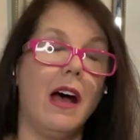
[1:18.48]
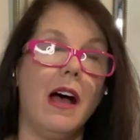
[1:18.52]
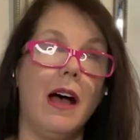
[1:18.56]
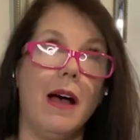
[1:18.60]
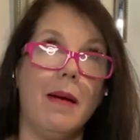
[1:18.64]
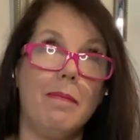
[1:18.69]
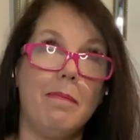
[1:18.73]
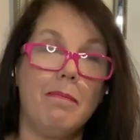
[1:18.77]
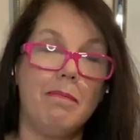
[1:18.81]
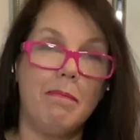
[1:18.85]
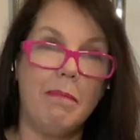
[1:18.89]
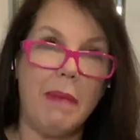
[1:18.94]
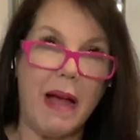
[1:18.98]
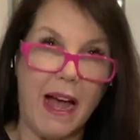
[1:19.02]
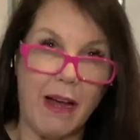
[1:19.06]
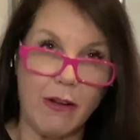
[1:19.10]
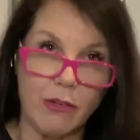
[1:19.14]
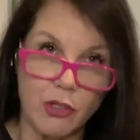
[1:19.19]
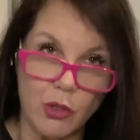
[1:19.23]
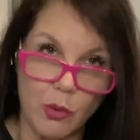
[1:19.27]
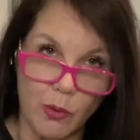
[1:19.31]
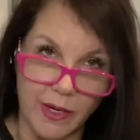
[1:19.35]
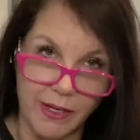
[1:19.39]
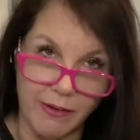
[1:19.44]

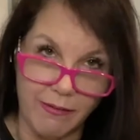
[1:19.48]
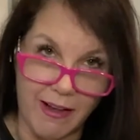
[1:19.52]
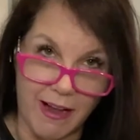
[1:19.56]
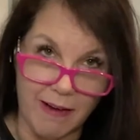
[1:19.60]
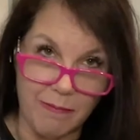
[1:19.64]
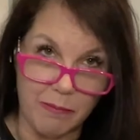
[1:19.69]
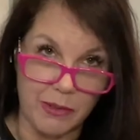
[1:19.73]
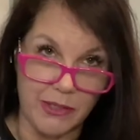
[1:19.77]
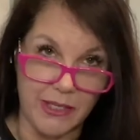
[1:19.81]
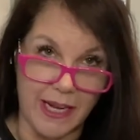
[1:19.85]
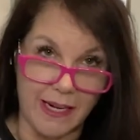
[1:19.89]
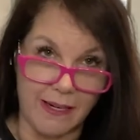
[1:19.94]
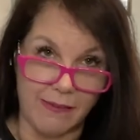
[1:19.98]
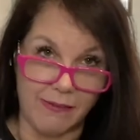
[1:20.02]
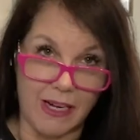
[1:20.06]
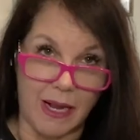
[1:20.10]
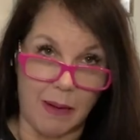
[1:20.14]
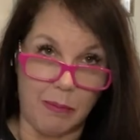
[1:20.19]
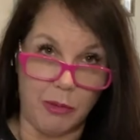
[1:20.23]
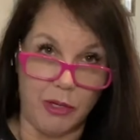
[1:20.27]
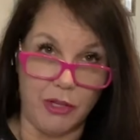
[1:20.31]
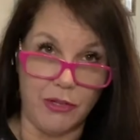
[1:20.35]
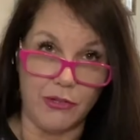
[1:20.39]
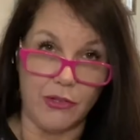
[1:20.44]
About 25% of
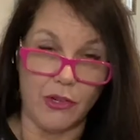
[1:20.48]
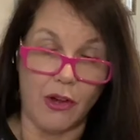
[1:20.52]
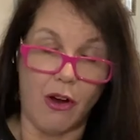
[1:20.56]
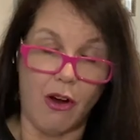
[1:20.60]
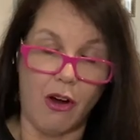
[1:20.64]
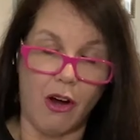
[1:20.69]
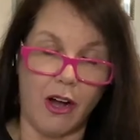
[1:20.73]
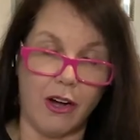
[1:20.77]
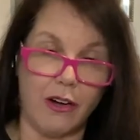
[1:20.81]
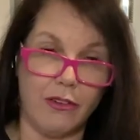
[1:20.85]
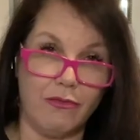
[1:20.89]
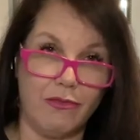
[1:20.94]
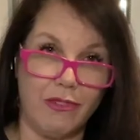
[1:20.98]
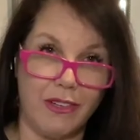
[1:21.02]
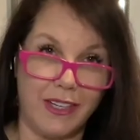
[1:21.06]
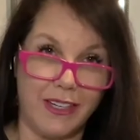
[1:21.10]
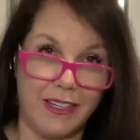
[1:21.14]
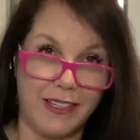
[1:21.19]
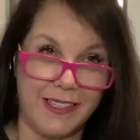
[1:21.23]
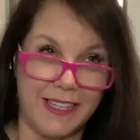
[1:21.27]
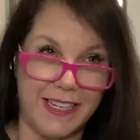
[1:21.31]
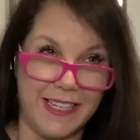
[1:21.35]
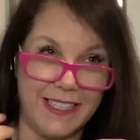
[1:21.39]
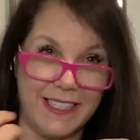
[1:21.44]
couples are
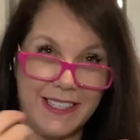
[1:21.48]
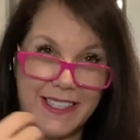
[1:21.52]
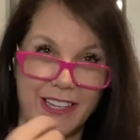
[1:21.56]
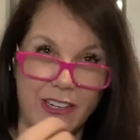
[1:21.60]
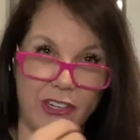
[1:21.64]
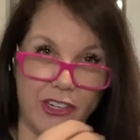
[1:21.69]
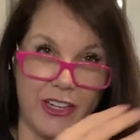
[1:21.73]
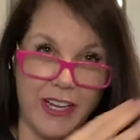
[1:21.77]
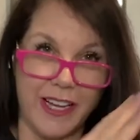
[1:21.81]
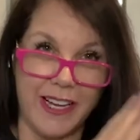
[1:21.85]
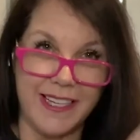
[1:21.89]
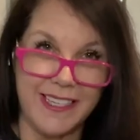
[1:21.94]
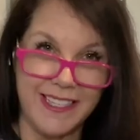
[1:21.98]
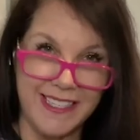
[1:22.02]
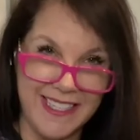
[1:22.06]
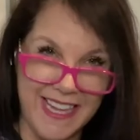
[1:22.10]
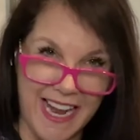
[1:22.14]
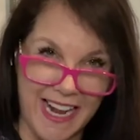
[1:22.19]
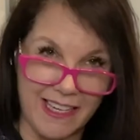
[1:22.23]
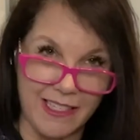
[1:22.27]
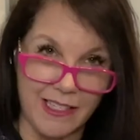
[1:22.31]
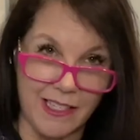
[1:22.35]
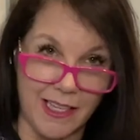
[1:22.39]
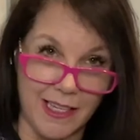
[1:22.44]
considered
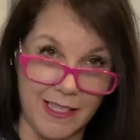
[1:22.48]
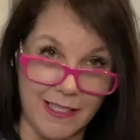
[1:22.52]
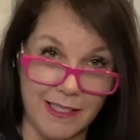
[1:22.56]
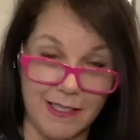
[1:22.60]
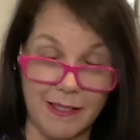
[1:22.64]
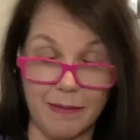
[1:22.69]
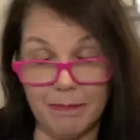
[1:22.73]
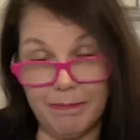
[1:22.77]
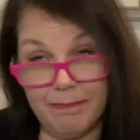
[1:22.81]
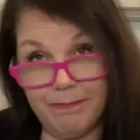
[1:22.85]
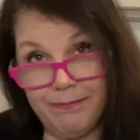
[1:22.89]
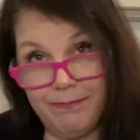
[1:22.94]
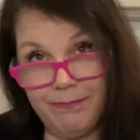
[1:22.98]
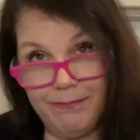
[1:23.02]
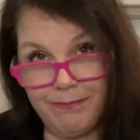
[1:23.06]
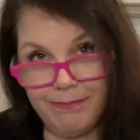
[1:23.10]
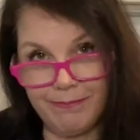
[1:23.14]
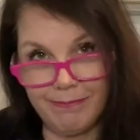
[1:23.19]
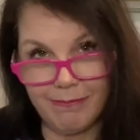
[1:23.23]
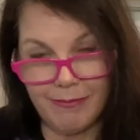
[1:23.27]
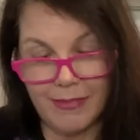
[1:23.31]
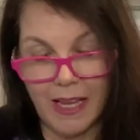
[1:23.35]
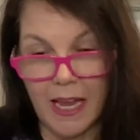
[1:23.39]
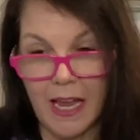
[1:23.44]
sexless.
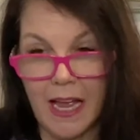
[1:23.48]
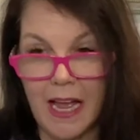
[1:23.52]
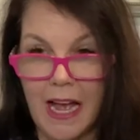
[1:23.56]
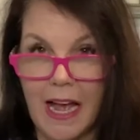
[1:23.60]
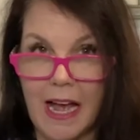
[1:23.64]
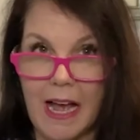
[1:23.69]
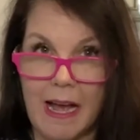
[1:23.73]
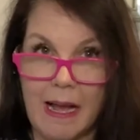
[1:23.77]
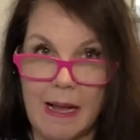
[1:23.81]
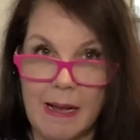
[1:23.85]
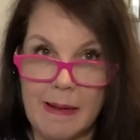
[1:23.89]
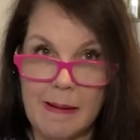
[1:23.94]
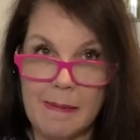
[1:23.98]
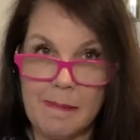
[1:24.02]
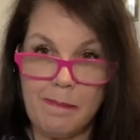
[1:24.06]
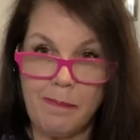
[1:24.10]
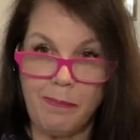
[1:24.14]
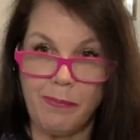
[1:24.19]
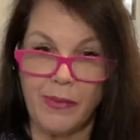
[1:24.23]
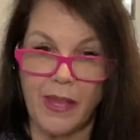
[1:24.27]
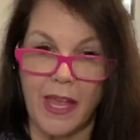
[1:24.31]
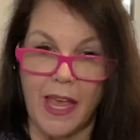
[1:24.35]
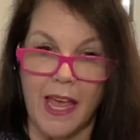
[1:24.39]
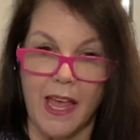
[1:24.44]
Um,
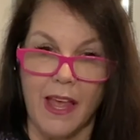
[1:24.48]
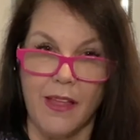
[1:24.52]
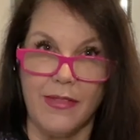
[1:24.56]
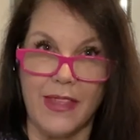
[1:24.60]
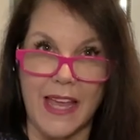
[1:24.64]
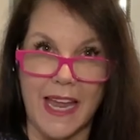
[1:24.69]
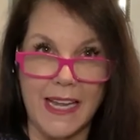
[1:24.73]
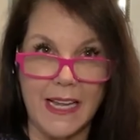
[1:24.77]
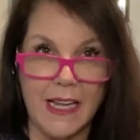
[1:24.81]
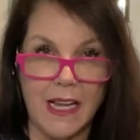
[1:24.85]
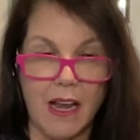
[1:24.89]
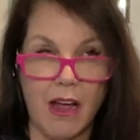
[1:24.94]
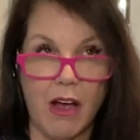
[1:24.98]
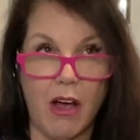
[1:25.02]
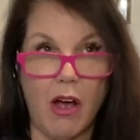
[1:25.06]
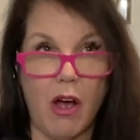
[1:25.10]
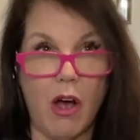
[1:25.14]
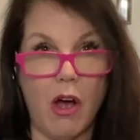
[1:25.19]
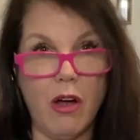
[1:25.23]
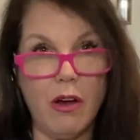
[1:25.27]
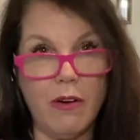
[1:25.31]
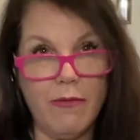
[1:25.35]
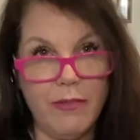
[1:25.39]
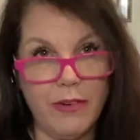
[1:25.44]
then
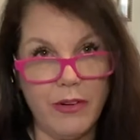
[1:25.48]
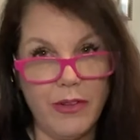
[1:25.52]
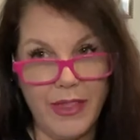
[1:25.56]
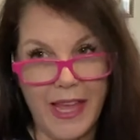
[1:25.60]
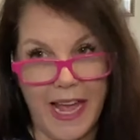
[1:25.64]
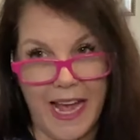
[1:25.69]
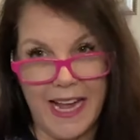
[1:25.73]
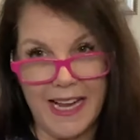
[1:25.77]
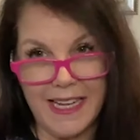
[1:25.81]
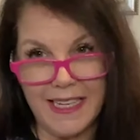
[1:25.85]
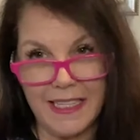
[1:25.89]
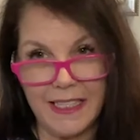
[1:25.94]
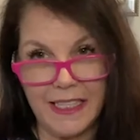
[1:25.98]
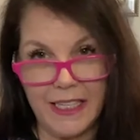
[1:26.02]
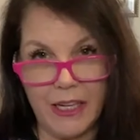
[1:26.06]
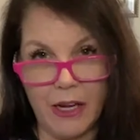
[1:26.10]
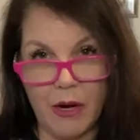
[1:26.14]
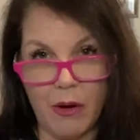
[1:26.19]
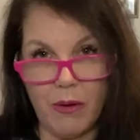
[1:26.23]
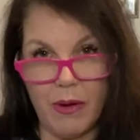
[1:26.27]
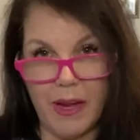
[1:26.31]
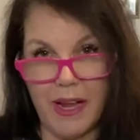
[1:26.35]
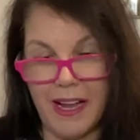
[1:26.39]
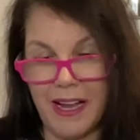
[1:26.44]
over that, you
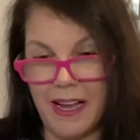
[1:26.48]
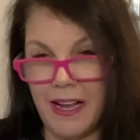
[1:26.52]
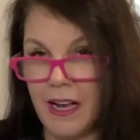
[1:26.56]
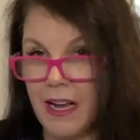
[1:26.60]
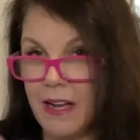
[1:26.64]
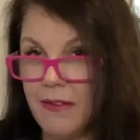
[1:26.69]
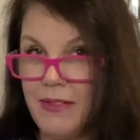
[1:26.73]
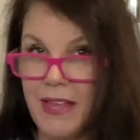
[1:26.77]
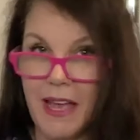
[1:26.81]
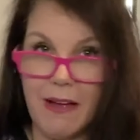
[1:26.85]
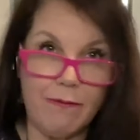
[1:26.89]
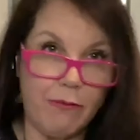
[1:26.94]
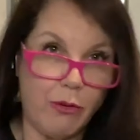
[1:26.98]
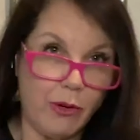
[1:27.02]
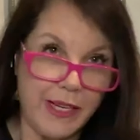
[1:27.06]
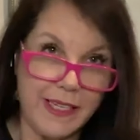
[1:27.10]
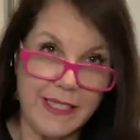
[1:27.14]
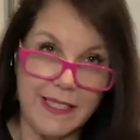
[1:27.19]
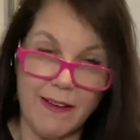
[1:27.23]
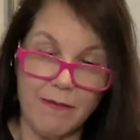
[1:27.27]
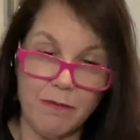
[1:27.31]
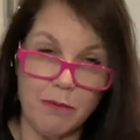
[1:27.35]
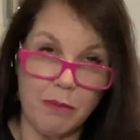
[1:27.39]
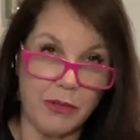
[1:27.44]
know, of that
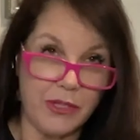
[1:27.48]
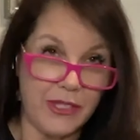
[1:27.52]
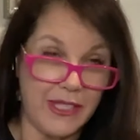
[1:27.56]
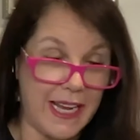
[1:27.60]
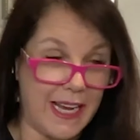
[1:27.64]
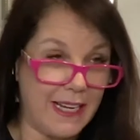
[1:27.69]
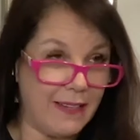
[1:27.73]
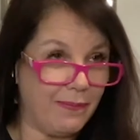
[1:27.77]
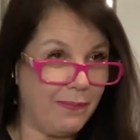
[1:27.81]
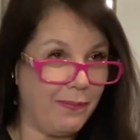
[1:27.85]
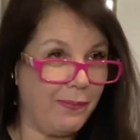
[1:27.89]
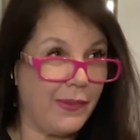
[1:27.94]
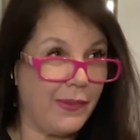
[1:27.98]
47%,